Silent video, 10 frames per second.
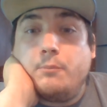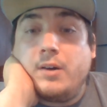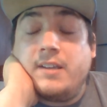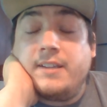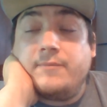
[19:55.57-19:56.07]

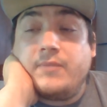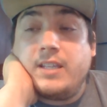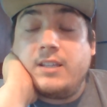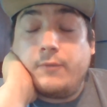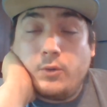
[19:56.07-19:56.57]
But
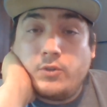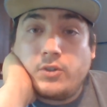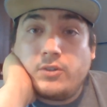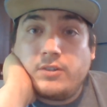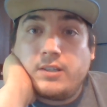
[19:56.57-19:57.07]
in the
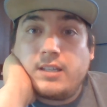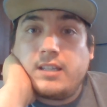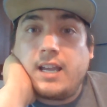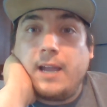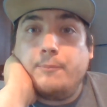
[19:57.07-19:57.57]
future,
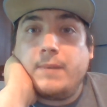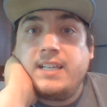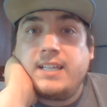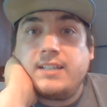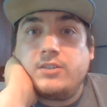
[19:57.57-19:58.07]
I
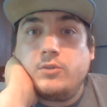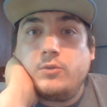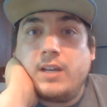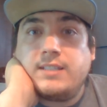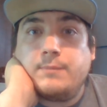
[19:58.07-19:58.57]
might not
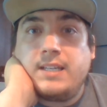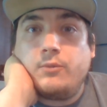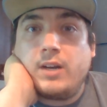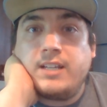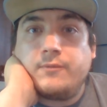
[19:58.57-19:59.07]
do as many
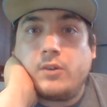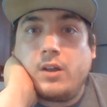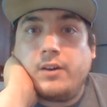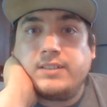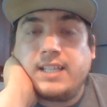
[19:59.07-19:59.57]
writing
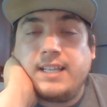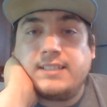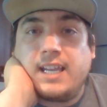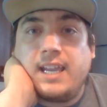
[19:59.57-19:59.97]
vlogs as